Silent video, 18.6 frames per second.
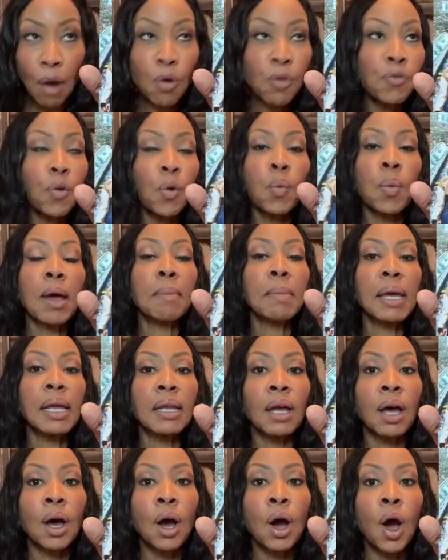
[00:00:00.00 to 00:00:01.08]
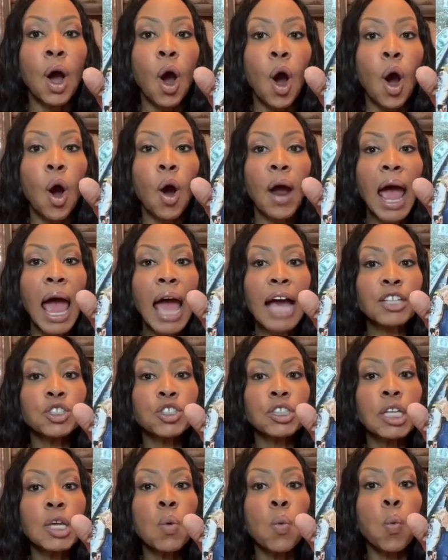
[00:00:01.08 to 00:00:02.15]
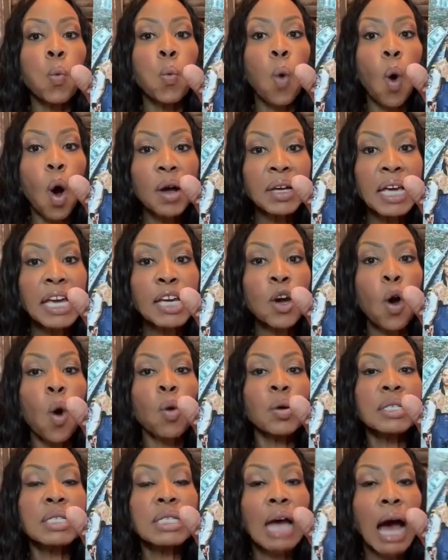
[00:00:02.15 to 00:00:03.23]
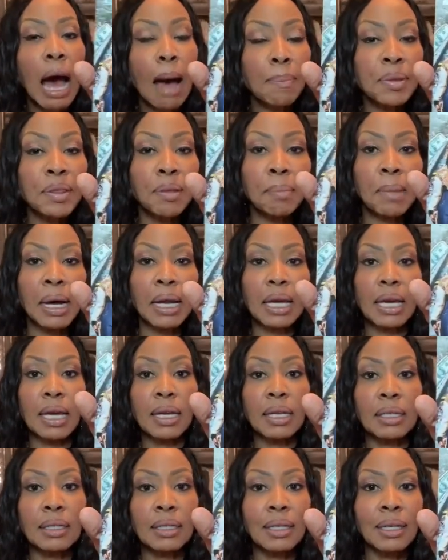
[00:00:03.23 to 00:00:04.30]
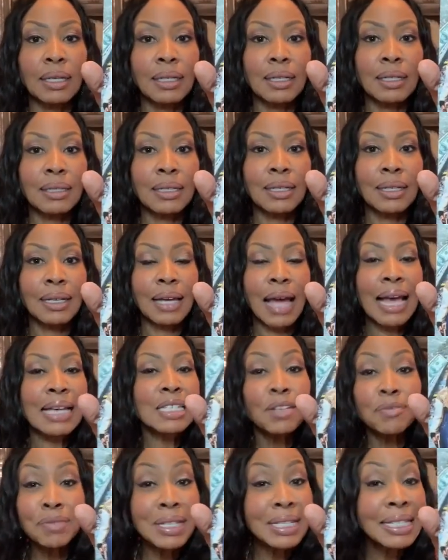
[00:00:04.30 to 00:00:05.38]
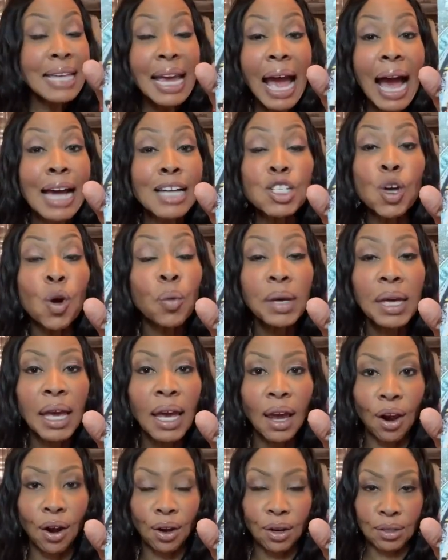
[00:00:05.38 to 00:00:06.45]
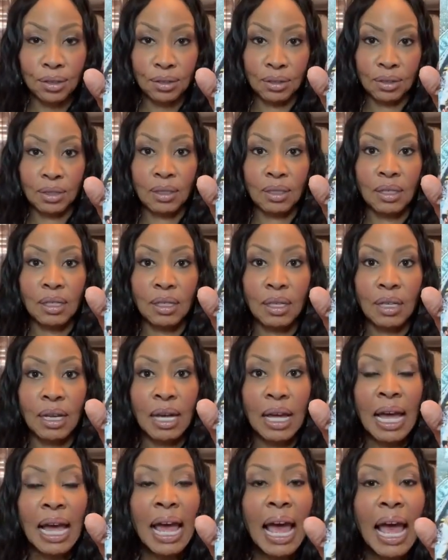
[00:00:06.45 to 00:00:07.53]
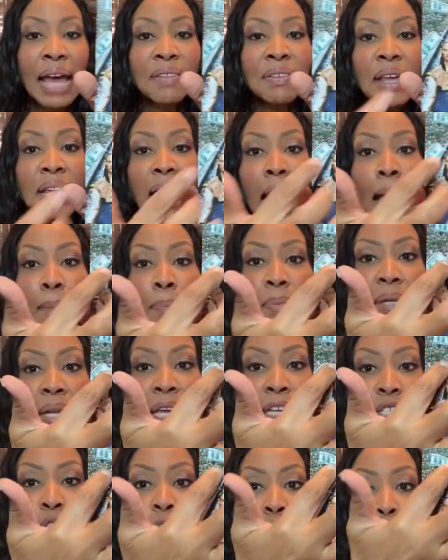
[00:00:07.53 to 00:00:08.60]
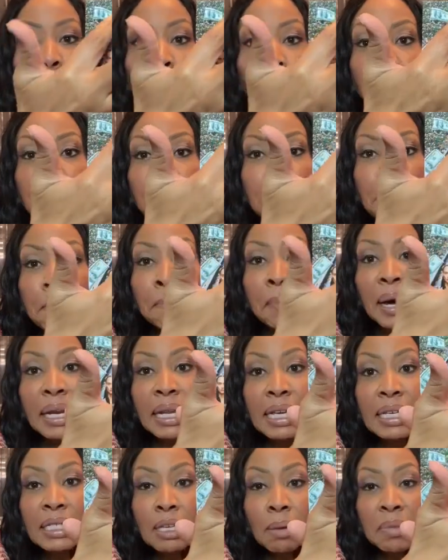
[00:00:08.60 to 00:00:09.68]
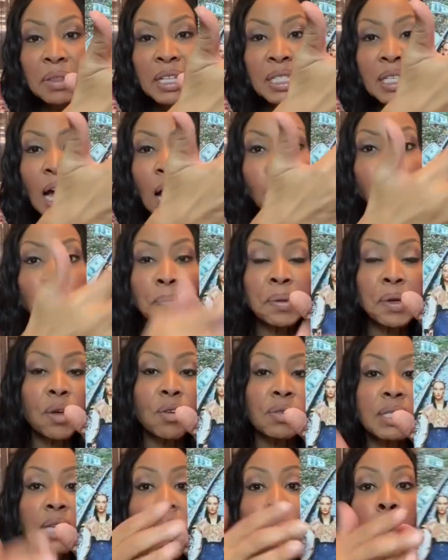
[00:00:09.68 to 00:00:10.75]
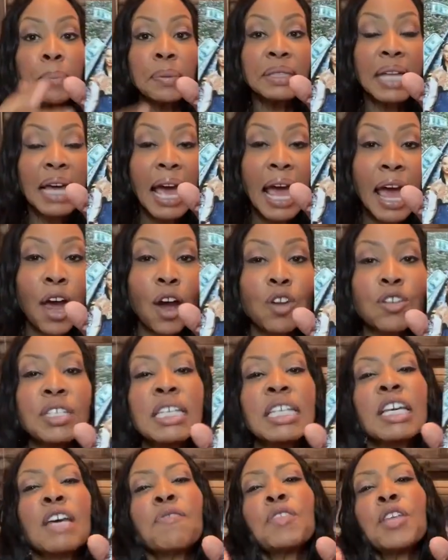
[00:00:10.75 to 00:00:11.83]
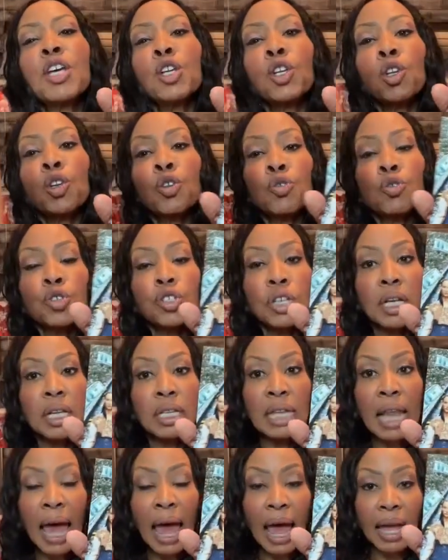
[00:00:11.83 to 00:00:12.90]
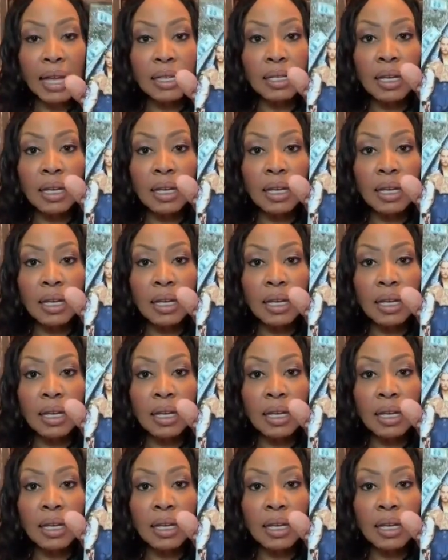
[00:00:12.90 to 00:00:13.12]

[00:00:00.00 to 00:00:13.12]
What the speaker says: women are actually walking on top of the money, as if to say, I don't care. And then I placed the money, some of the dollar bills, up in the air to give the illusion that